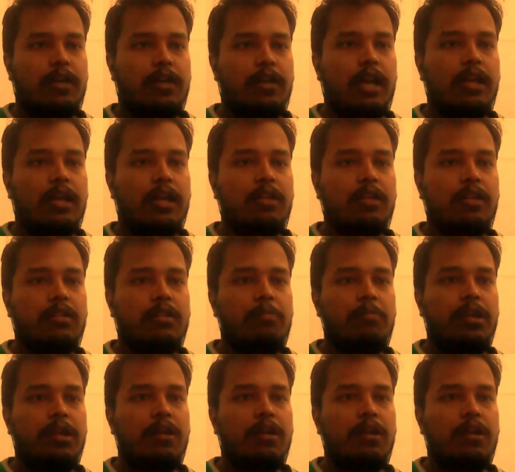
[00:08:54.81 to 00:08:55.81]
and he
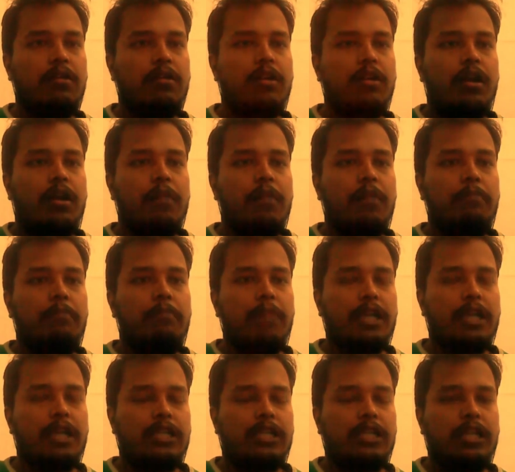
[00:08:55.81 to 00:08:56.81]
simply
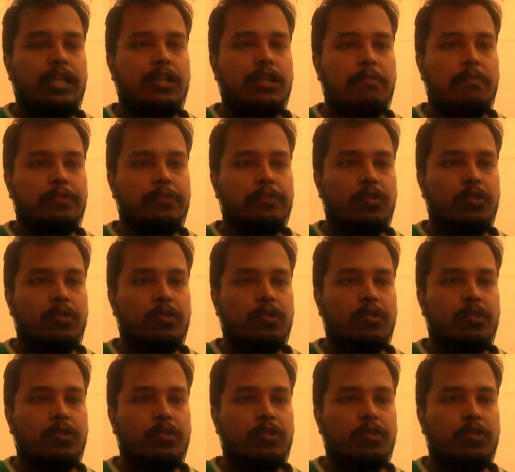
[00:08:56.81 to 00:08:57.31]
exchange up,